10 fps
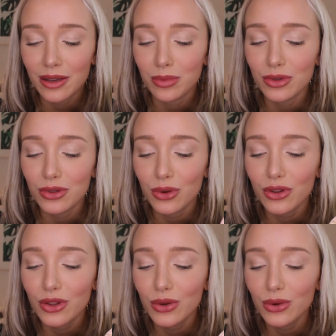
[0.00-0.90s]

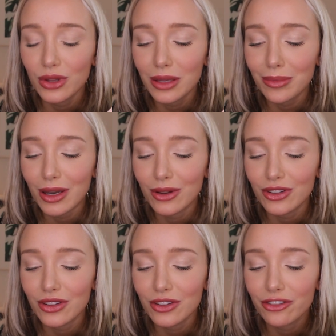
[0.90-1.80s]
Store the cooling
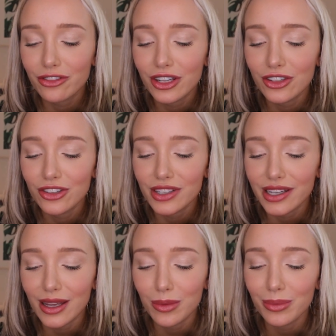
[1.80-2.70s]
pouch in the fridge to
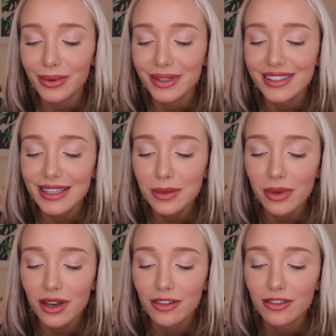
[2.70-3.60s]
help
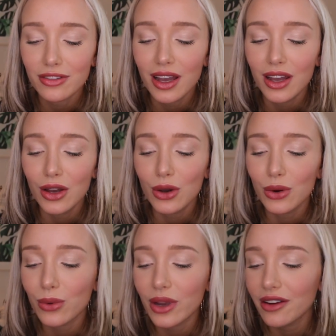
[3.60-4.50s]
de-puff
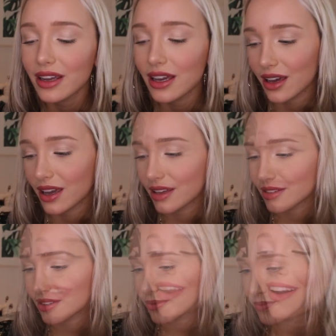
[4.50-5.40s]
weary
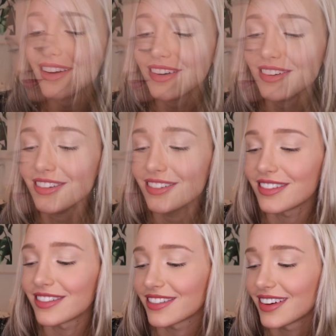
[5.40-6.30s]
eyes.
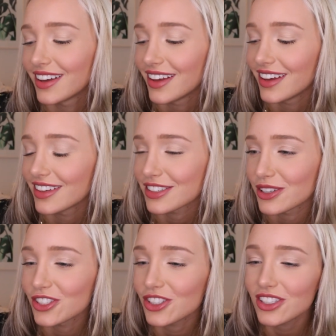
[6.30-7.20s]
Oh, so
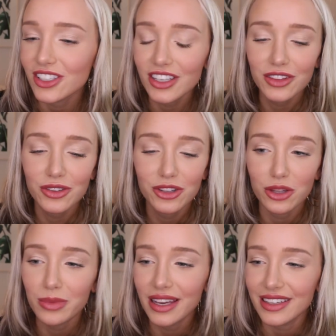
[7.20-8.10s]
I was just looking through
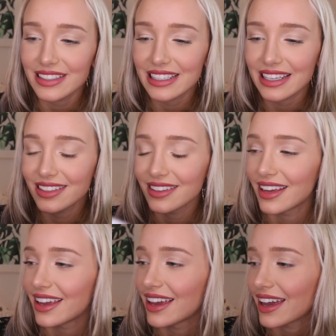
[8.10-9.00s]
the magazine,
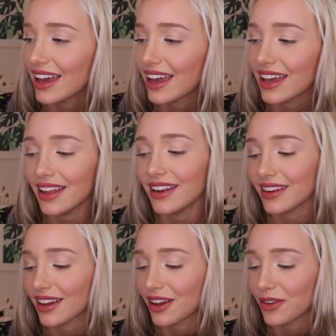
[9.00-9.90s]
and